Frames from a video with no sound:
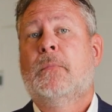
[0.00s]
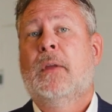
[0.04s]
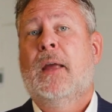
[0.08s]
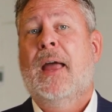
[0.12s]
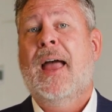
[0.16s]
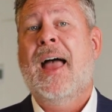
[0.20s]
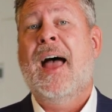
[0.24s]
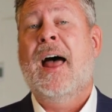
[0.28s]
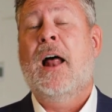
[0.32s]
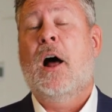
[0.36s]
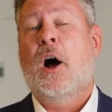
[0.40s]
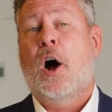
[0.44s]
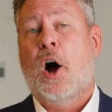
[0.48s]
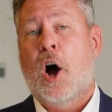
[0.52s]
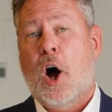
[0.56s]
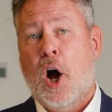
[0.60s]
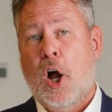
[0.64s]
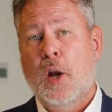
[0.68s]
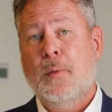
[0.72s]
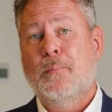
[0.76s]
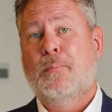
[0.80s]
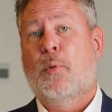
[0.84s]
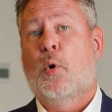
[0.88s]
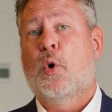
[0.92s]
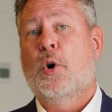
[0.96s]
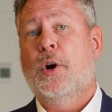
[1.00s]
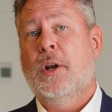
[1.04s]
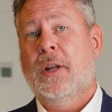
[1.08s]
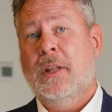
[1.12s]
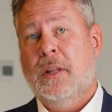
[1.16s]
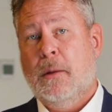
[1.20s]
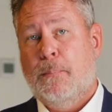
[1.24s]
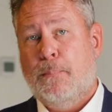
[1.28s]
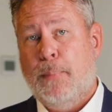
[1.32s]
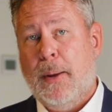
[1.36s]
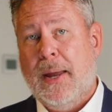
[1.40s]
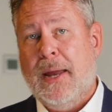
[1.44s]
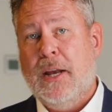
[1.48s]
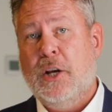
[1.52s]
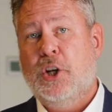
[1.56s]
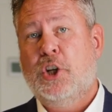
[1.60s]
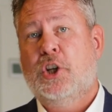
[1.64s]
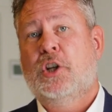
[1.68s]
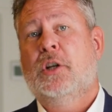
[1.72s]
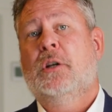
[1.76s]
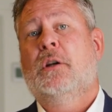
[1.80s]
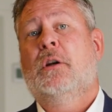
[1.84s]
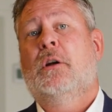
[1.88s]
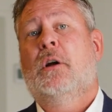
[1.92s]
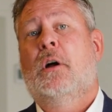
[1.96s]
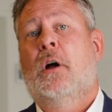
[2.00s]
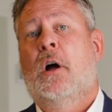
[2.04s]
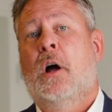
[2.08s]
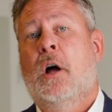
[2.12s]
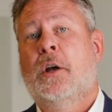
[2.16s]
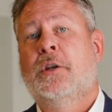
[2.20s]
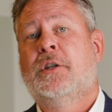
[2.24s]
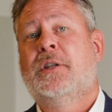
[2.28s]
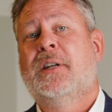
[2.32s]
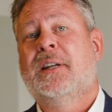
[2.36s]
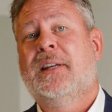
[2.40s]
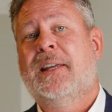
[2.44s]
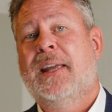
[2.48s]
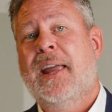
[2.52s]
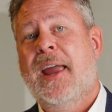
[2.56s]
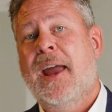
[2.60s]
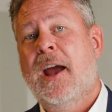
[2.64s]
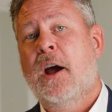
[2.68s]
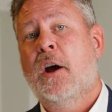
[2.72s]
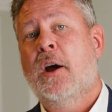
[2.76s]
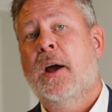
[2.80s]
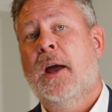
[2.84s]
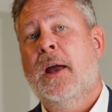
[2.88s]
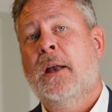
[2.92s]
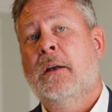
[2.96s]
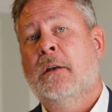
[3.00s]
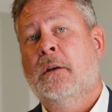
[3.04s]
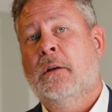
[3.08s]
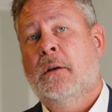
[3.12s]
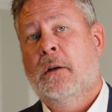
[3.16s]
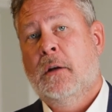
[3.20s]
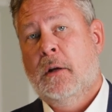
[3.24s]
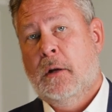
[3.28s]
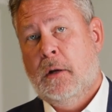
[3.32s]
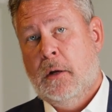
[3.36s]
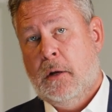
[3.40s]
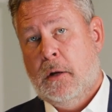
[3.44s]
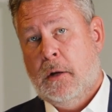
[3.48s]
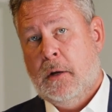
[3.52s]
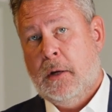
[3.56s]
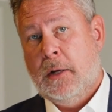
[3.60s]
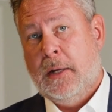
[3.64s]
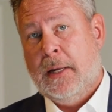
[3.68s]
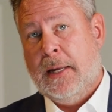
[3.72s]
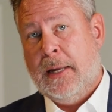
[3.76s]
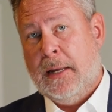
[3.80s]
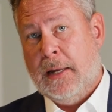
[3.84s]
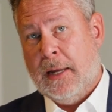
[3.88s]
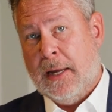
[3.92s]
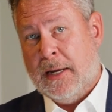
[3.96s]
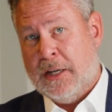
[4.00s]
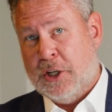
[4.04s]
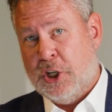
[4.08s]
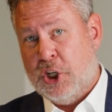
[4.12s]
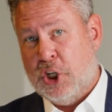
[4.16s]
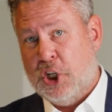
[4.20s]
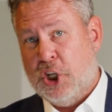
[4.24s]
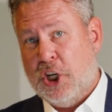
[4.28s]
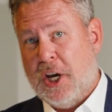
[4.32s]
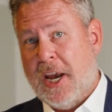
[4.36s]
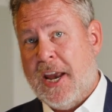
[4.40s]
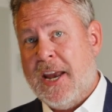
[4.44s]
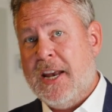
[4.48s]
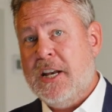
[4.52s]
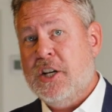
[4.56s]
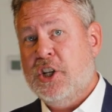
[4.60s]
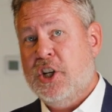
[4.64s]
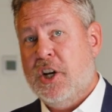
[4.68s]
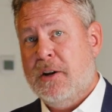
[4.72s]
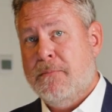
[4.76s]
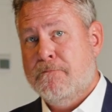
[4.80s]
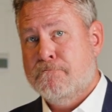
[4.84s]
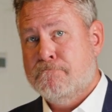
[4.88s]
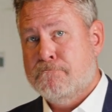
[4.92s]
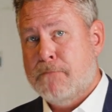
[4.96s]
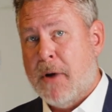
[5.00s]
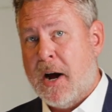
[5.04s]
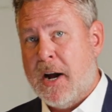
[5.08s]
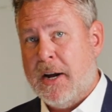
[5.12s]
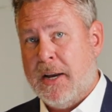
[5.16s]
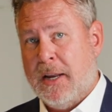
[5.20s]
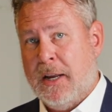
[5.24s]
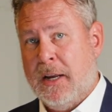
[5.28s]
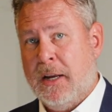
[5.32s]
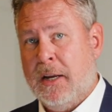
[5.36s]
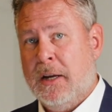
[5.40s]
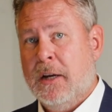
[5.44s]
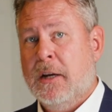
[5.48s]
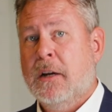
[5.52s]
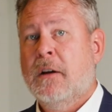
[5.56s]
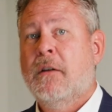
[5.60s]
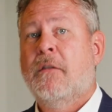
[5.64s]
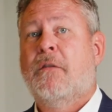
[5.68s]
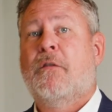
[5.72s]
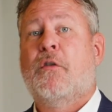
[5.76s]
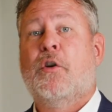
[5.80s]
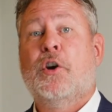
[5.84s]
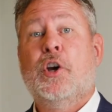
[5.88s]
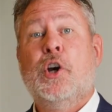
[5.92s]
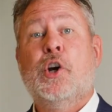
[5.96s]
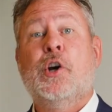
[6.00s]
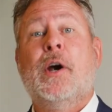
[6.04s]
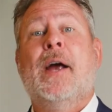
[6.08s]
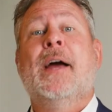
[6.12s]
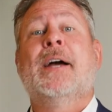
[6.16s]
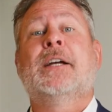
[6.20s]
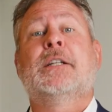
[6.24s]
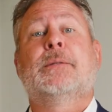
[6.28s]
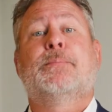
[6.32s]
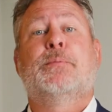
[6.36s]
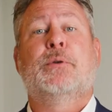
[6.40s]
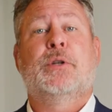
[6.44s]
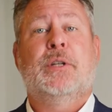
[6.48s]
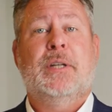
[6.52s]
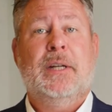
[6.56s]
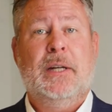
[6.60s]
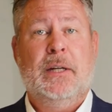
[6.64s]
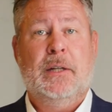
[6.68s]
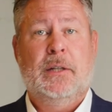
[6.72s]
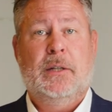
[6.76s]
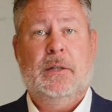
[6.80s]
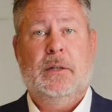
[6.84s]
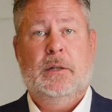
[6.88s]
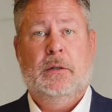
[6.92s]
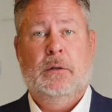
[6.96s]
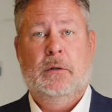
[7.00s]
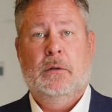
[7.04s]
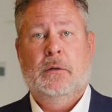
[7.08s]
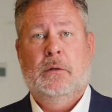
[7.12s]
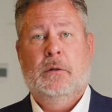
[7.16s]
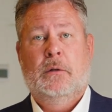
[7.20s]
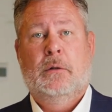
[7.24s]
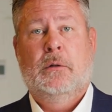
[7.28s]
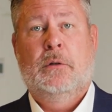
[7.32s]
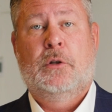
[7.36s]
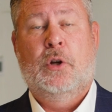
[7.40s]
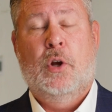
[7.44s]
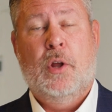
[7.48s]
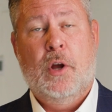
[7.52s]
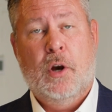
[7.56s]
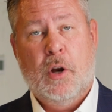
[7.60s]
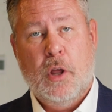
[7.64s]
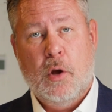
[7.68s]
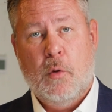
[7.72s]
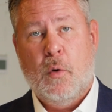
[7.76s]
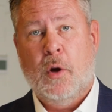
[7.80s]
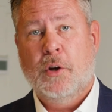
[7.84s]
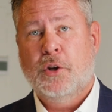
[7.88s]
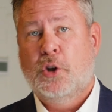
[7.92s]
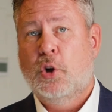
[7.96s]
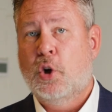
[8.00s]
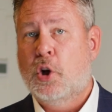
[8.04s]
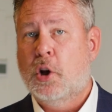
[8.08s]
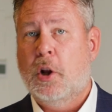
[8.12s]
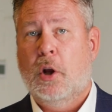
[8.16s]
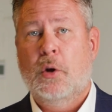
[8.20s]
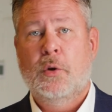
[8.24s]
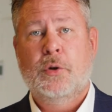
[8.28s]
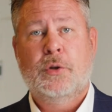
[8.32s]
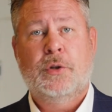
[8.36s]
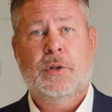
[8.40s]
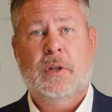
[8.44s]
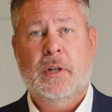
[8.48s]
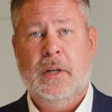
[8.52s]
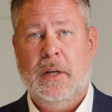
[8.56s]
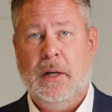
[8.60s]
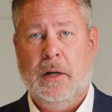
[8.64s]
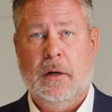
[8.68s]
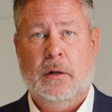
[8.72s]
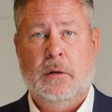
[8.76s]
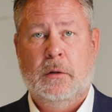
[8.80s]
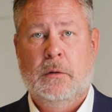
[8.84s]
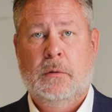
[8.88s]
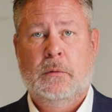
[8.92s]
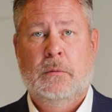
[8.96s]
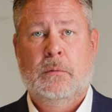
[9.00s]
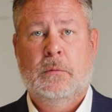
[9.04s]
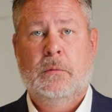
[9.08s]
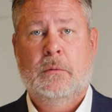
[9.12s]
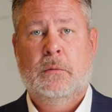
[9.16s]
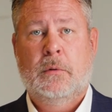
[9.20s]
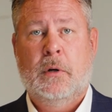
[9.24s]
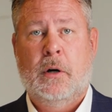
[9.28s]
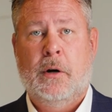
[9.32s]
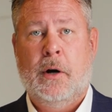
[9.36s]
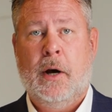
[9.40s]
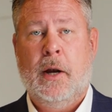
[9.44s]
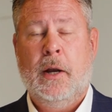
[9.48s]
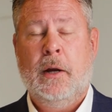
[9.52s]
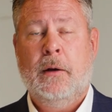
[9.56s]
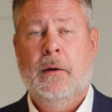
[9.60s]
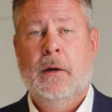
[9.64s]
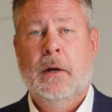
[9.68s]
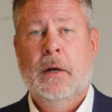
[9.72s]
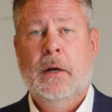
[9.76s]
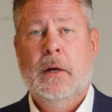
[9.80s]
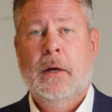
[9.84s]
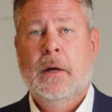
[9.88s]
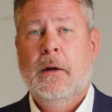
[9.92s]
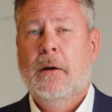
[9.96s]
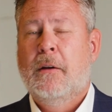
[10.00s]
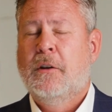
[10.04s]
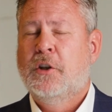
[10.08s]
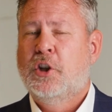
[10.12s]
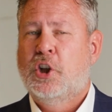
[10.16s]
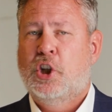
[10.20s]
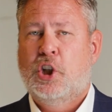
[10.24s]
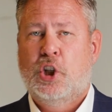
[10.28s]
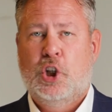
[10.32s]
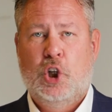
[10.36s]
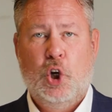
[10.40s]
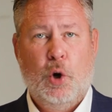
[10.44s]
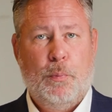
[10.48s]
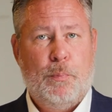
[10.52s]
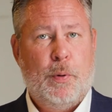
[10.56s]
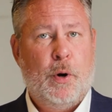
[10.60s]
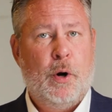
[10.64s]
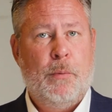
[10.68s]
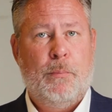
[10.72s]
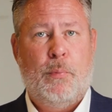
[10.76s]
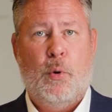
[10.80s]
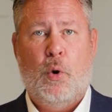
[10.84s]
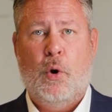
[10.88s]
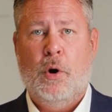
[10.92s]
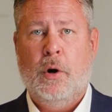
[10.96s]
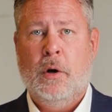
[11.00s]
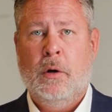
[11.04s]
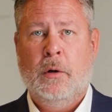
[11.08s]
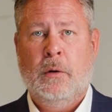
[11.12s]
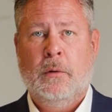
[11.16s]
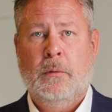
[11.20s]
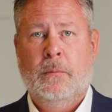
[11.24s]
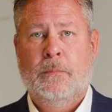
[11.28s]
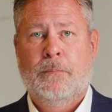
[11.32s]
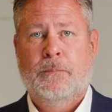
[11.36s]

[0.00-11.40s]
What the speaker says: at onboarding the patient onto care and exchanging money for your expertise. So they're the ones who close the deal, all right? Super important